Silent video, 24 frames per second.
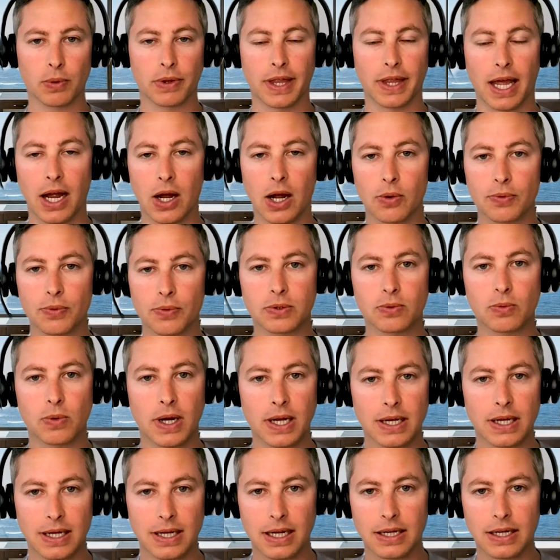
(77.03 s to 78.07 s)
Without the
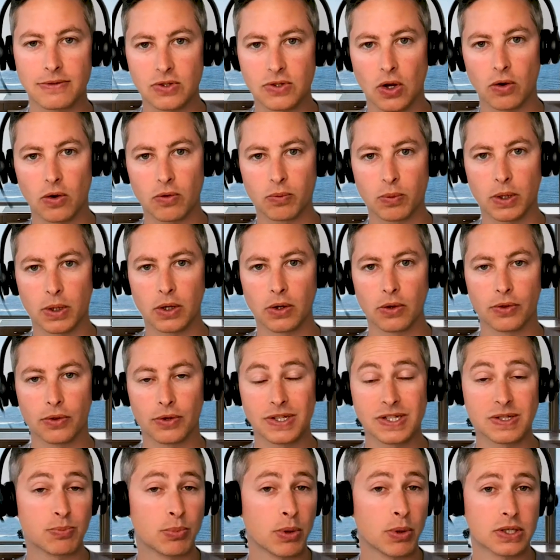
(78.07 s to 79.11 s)
right kind of software,
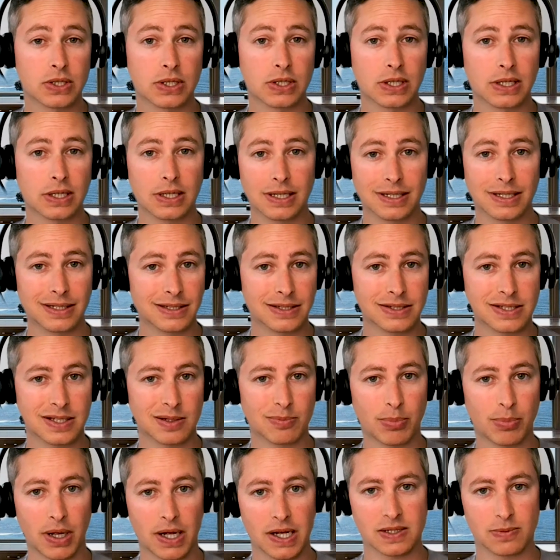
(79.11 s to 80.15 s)
this budgeting is
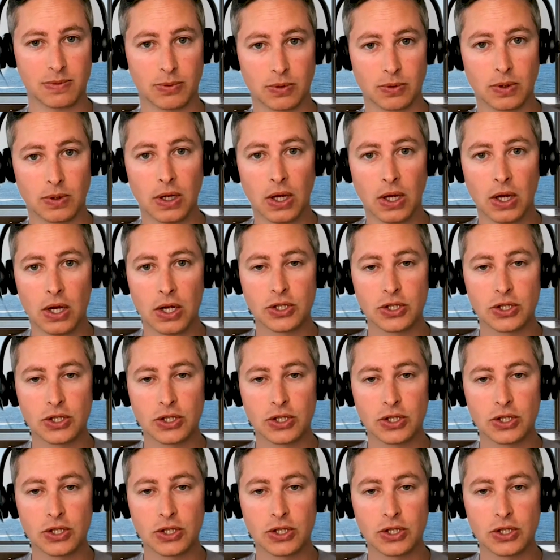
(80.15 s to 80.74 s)
impossible.